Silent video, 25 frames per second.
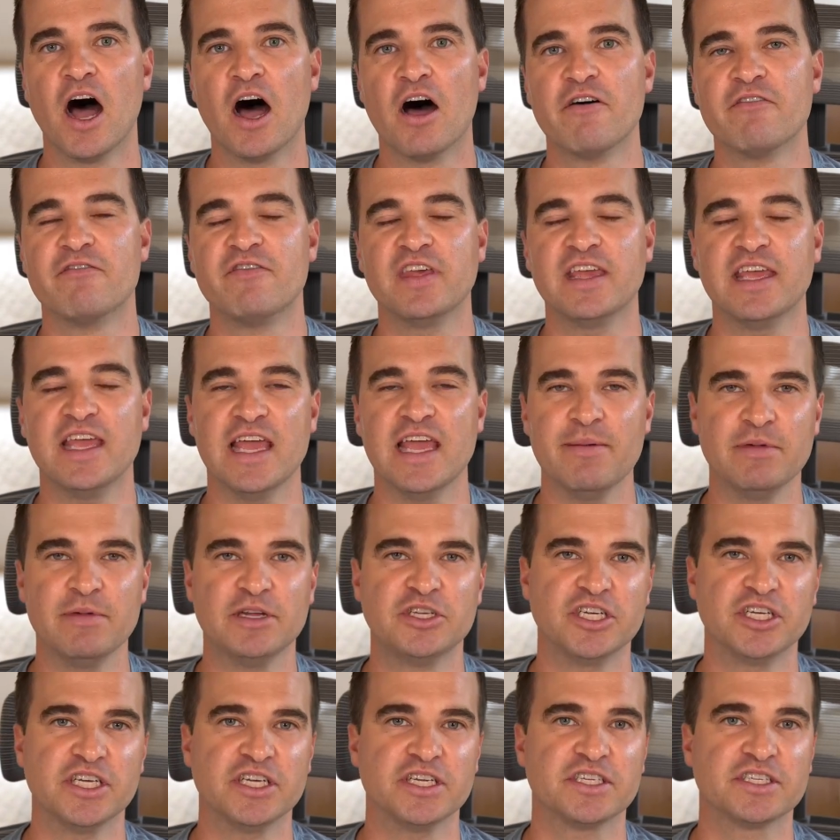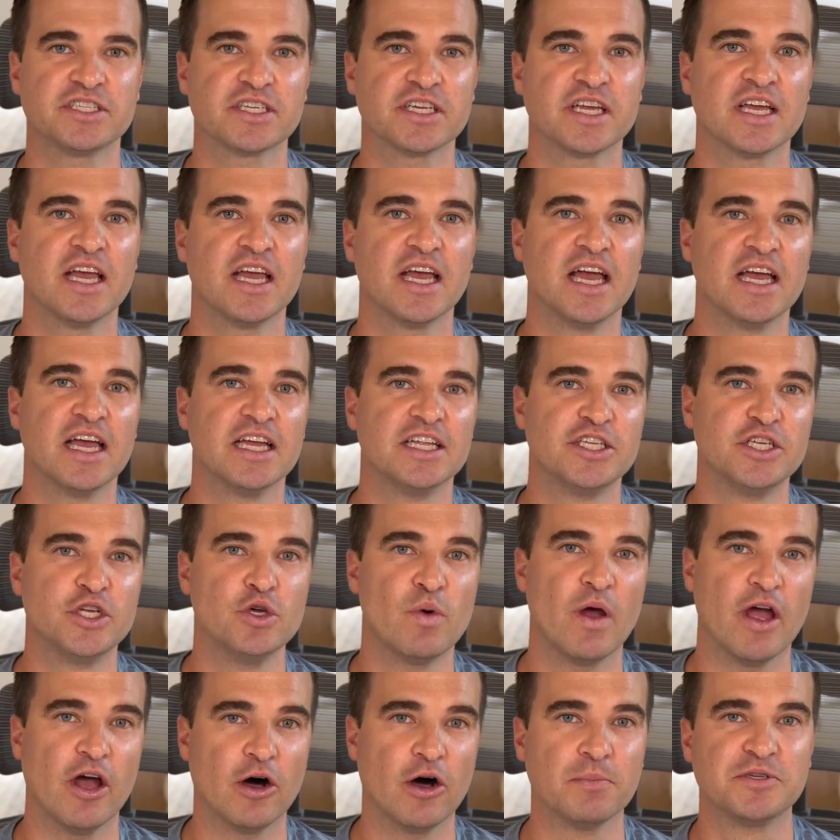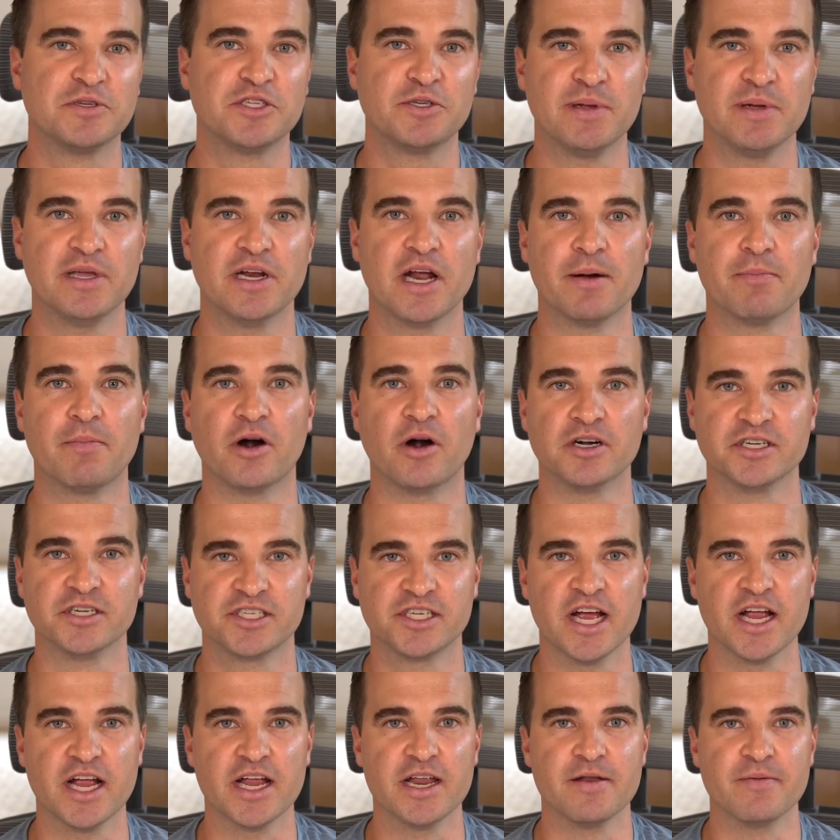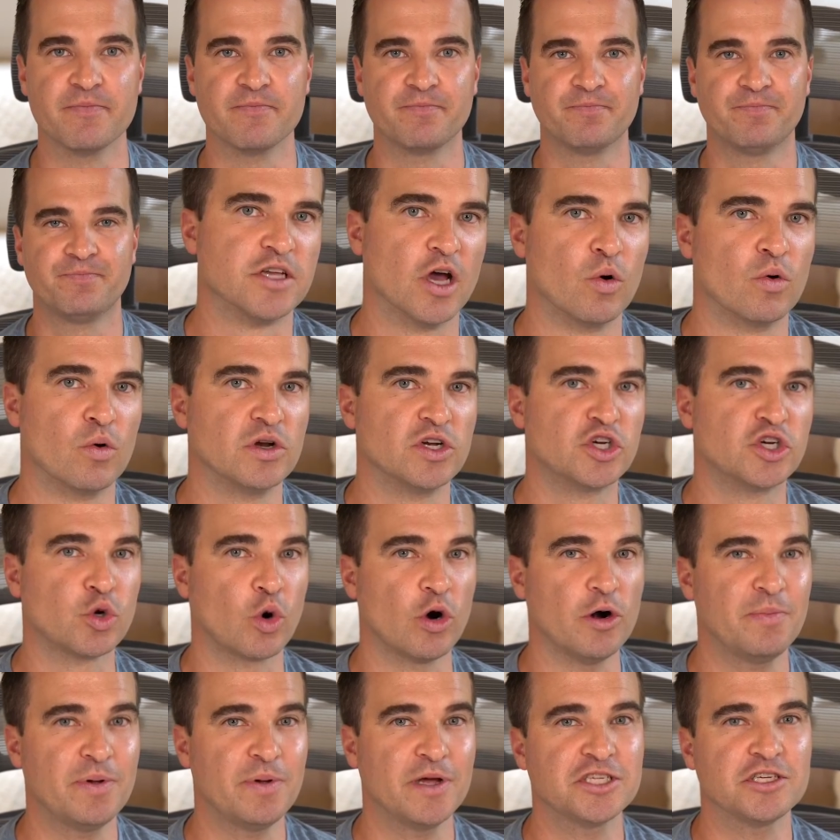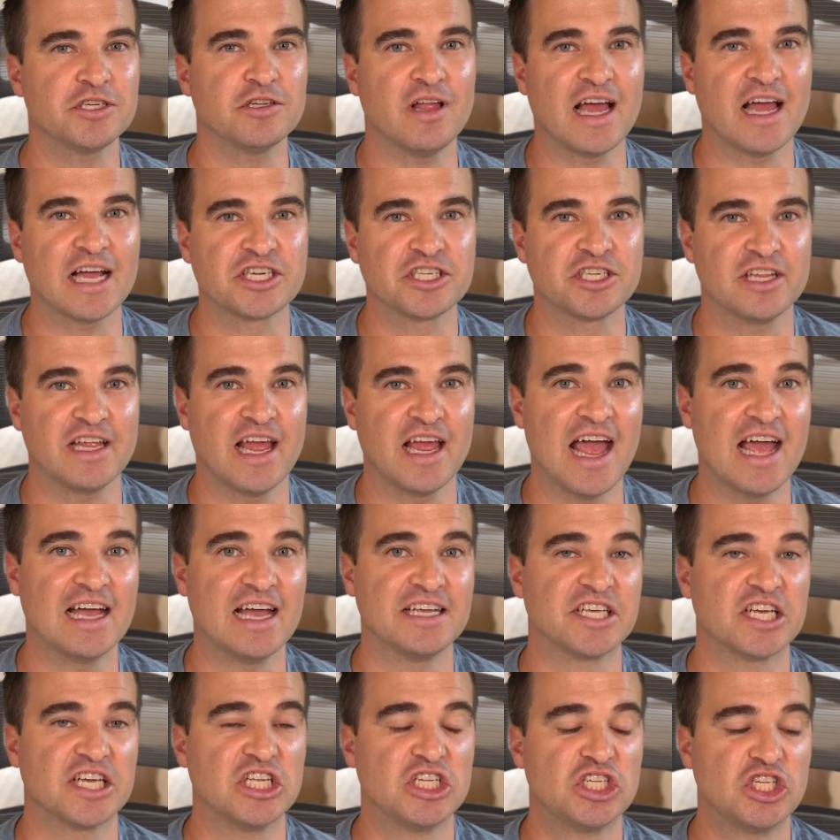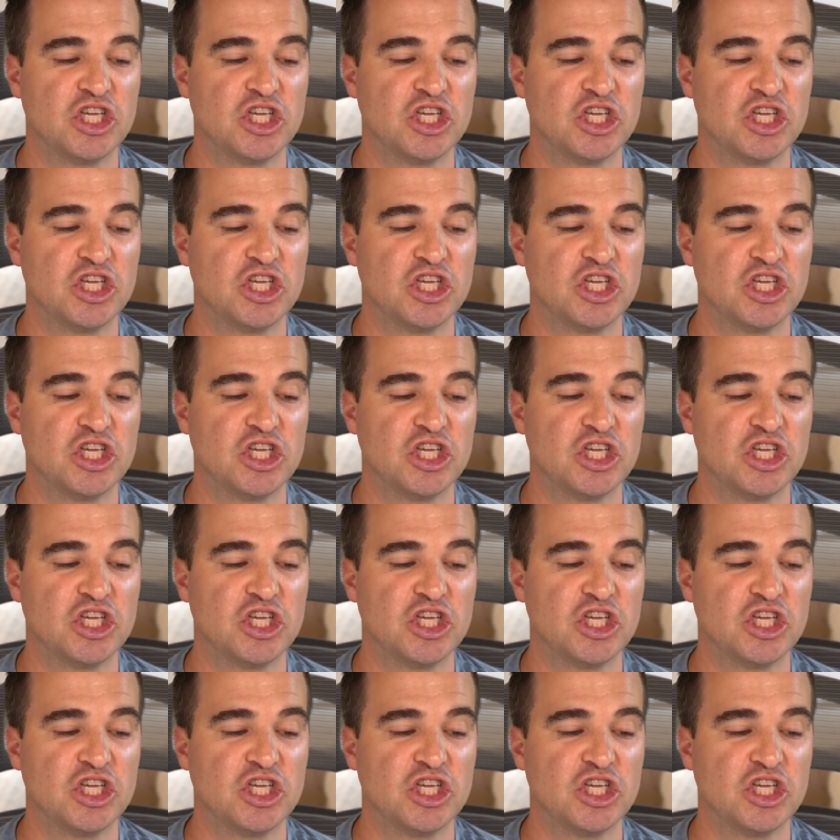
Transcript: of the images to help speed up our site. So Short Pixel actually has